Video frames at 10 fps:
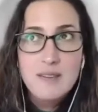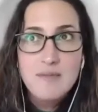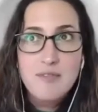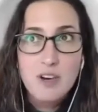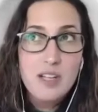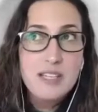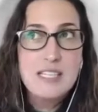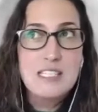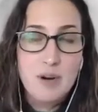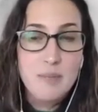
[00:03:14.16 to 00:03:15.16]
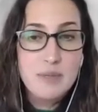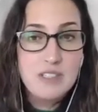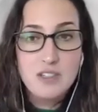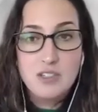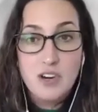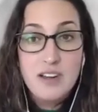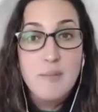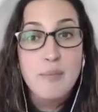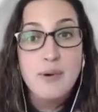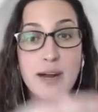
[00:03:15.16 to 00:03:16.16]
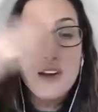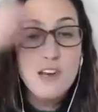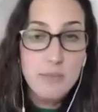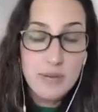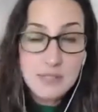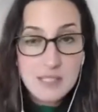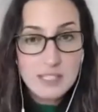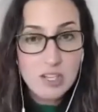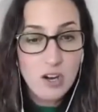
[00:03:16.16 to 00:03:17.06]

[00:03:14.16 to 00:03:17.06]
for all intents and purposes, you're starting a brand new business